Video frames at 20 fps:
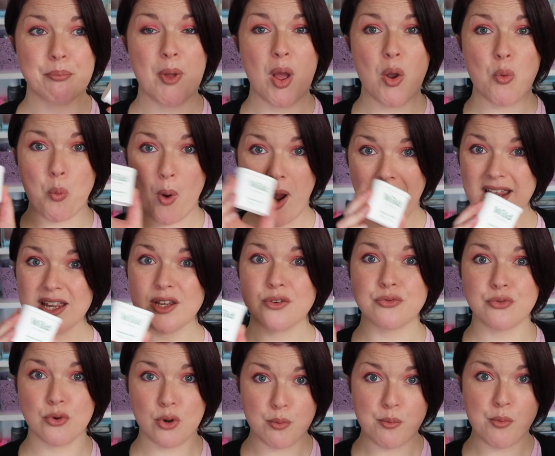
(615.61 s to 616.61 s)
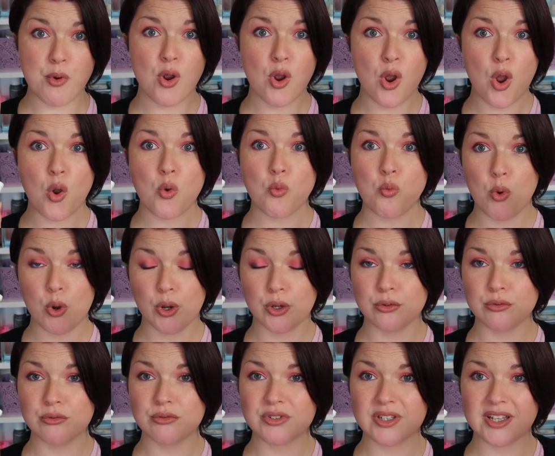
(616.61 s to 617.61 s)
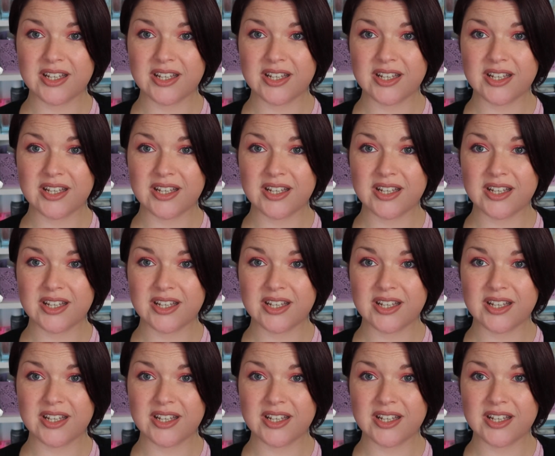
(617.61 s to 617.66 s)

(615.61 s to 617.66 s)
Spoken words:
away from Wild,